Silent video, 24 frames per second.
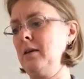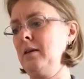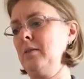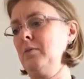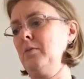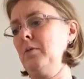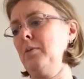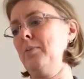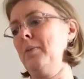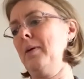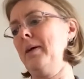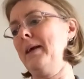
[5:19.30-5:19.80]

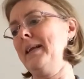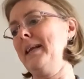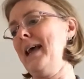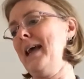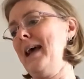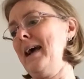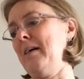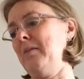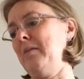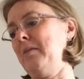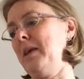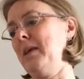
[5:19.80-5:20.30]
Well, by
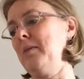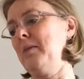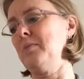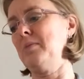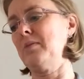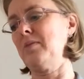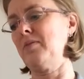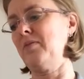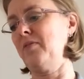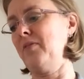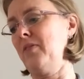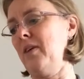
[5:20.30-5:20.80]
now he
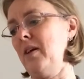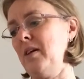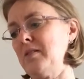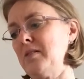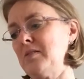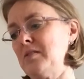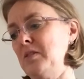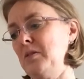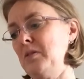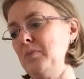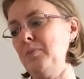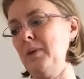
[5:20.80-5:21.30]
was far
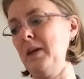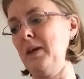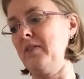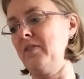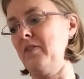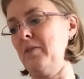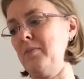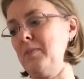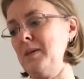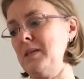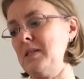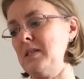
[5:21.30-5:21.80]
too big
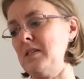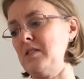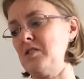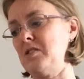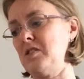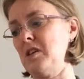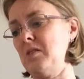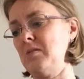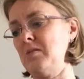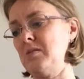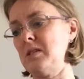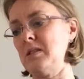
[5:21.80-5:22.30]
for Mrs.
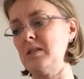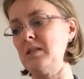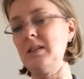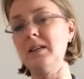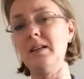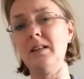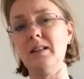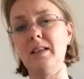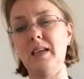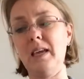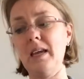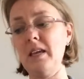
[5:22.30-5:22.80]
Jones's
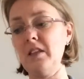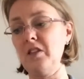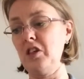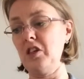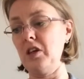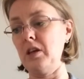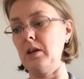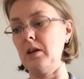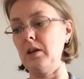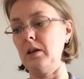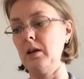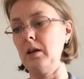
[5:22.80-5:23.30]
little
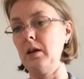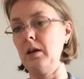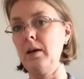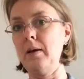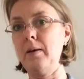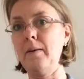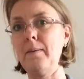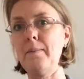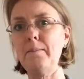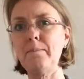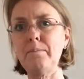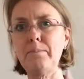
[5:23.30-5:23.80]
kitchen.
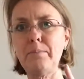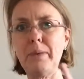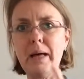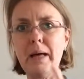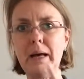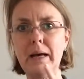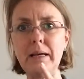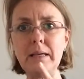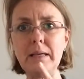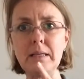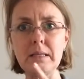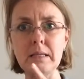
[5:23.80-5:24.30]

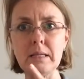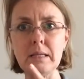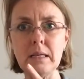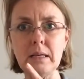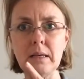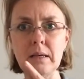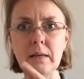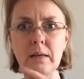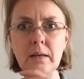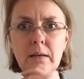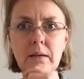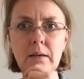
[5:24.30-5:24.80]
But
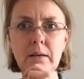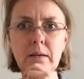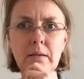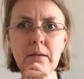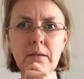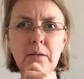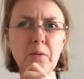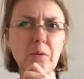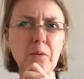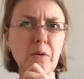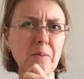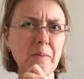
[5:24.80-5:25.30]

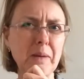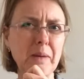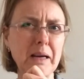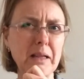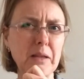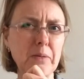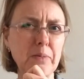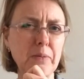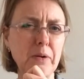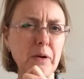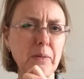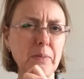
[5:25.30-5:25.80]
what might
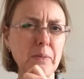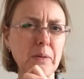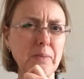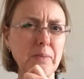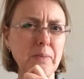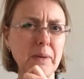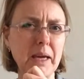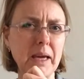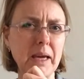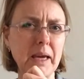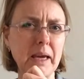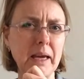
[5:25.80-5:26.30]
the problem
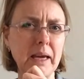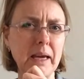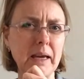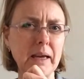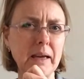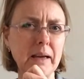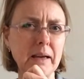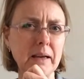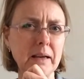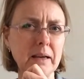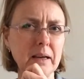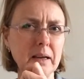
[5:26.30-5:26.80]
be here?
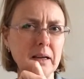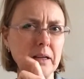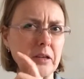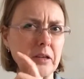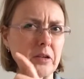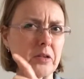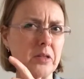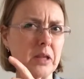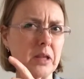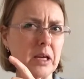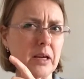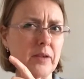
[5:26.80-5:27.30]
Can you
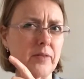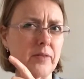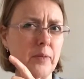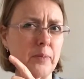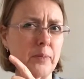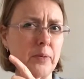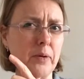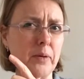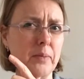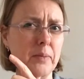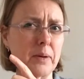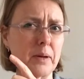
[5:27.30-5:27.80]
think of a
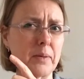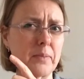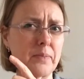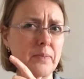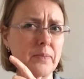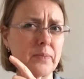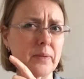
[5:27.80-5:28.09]
problem?